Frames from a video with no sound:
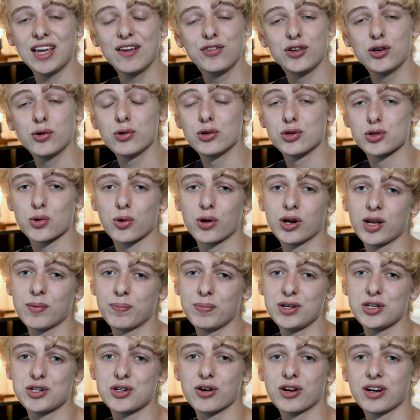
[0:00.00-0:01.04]
If you enjoyed it,
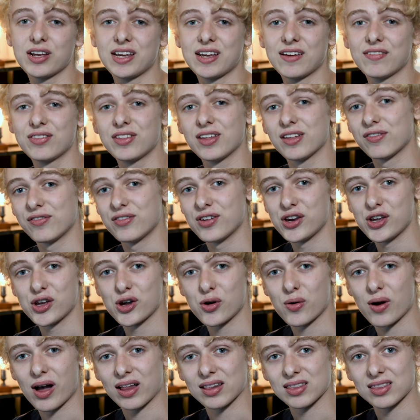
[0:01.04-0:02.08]
be sure to give this
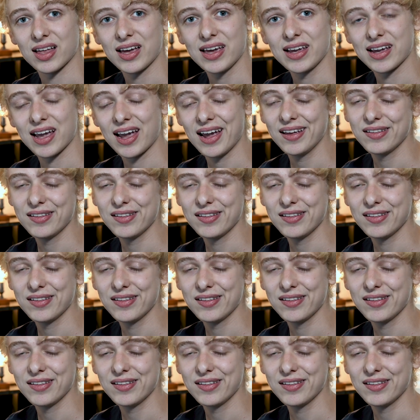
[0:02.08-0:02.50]
video a like